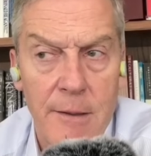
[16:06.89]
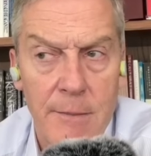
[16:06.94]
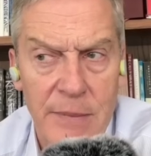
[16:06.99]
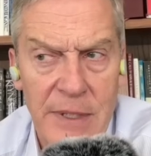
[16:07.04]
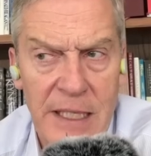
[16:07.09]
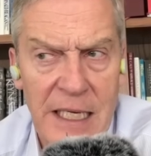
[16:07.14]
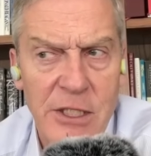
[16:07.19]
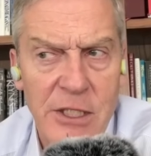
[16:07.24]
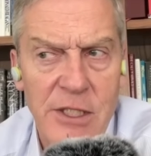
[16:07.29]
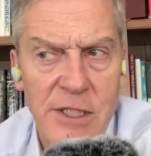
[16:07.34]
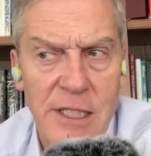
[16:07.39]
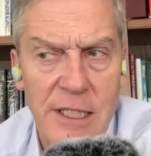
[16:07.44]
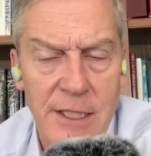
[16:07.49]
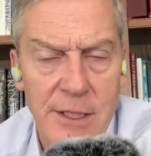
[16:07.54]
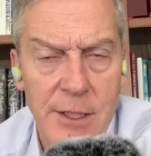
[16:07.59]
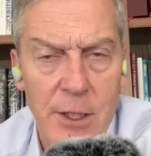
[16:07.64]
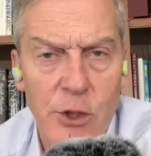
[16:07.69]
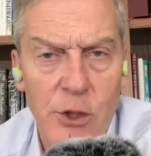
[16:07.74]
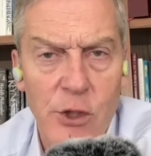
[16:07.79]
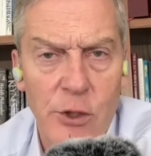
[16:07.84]
But I just think
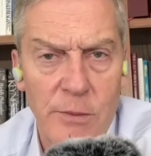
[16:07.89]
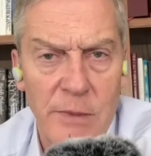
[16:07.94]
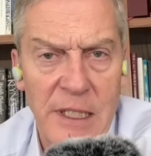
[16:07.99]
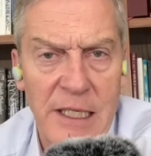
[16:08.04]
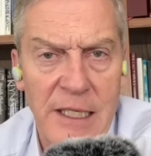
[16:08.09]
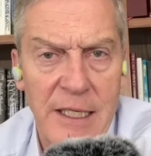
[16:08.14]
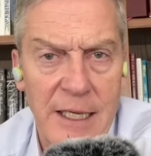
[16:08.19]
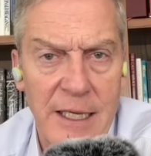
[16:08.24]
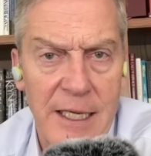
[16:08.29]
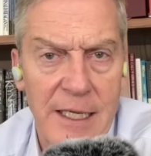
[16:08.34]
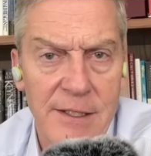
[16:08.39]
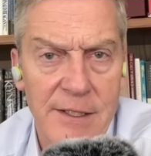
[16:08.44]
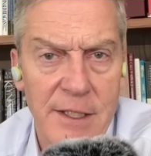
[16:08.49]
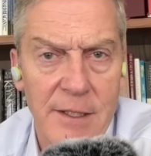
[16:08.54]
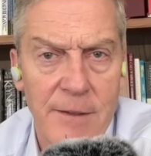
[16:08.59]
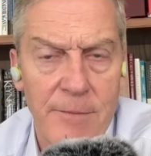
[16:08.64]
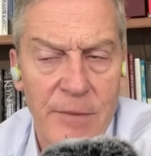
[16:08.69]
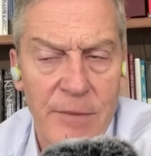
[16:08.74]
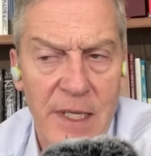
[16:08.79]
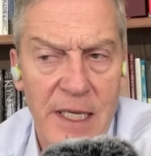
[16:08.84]
social media
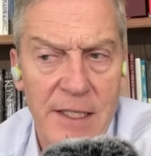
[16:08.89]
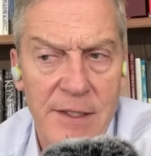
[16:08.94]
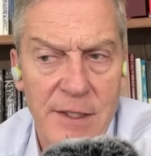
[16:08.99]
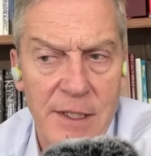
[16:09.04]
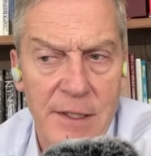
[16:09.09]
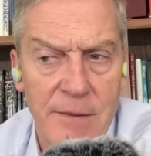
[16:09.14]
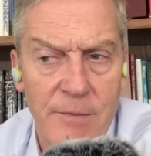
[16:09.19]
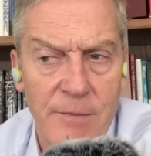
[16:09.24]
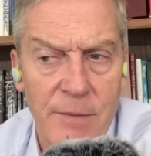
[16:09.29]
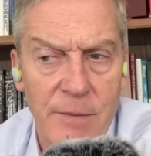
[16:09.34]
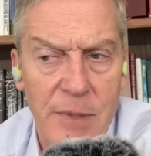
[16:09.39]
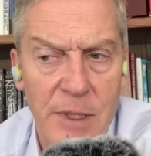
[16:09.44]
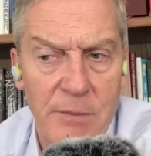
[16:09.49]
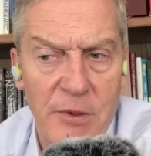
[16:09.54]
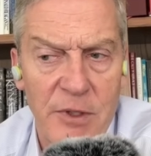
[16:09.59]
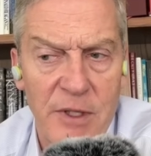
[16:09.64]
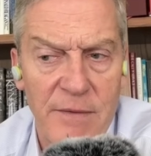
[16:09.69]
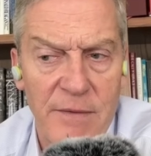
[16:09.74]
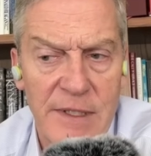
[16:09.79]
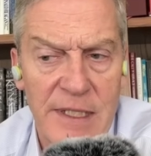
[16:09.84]

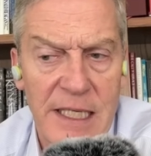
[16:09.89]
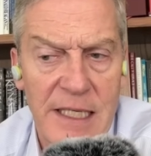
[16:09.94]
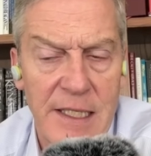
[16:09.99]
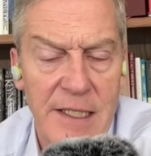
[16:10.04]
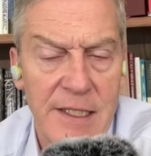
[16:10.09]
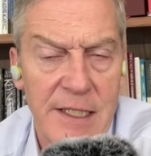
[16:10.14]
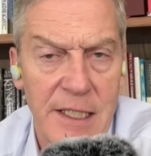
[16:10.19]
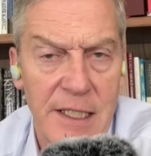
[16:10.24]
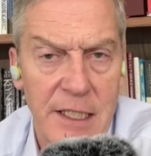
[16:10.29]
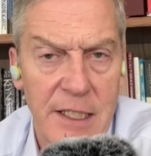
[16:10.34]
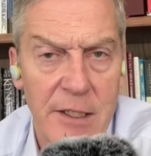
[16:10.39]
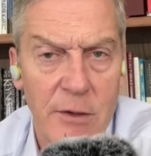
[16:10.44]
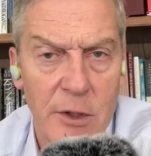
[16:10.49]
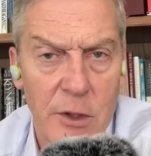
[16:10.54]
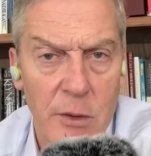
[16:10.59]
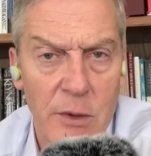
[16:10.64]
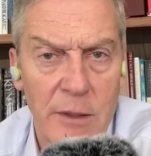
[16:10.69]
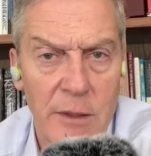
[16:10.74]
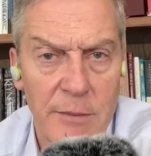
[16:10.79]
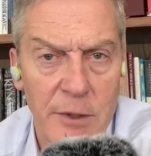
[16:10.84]
people have a tendency to go
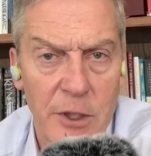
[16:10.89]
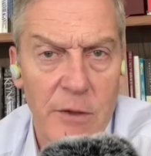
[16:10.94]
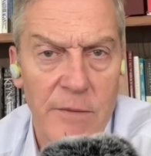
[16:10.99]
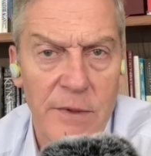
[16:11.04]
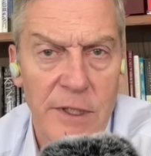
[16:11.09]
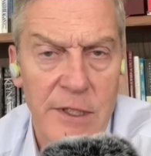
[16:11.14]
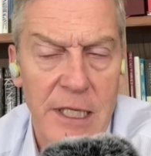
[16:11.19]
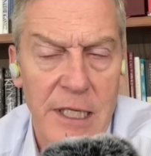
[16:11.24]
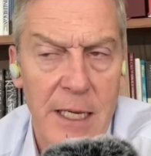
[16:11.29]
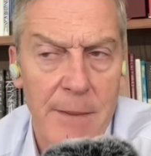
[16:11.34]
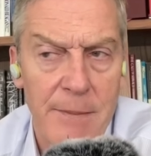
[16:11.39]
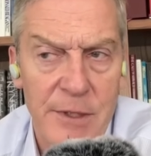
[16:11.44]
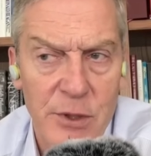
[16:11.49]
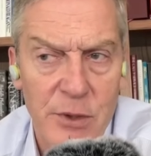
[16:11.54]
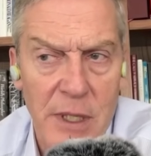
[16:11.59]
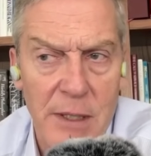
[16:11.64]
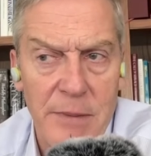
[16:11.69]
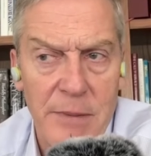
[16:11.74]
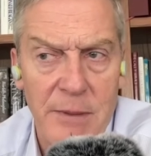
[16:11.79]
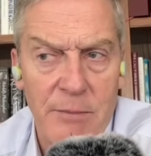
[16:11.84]
a little bit over the top, and so
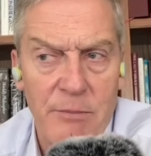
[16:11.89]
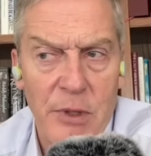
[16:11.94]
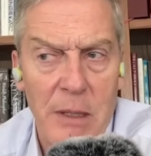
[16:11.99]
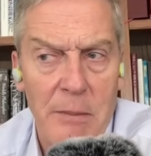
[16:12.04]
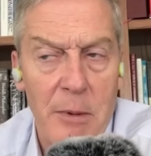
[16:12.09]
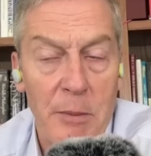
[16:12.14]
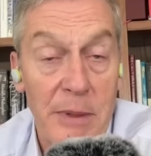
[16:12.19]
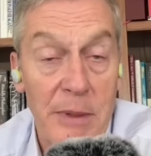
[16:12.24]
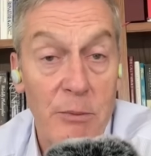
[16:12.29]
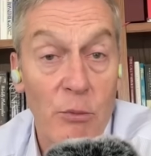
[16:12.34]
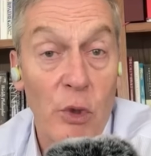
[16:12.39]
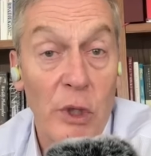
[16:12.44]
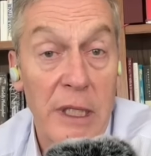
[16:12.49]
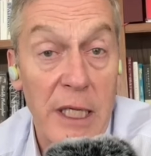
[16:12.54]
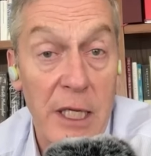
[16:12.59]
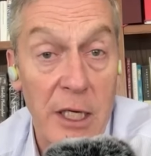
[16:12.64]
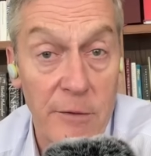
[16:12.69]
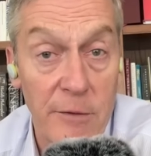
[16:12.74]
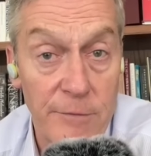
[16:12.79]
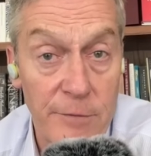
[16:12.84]
I'd be probably more
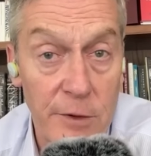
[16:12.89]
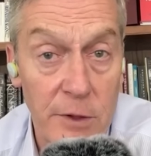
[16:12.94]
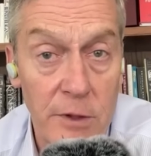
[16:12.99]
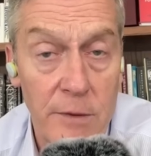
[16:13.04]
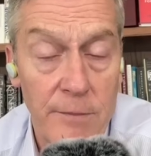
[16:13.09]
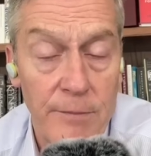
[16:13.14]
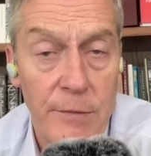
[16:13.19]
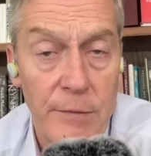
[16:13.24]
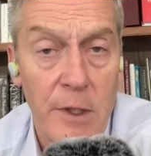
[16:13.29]
careful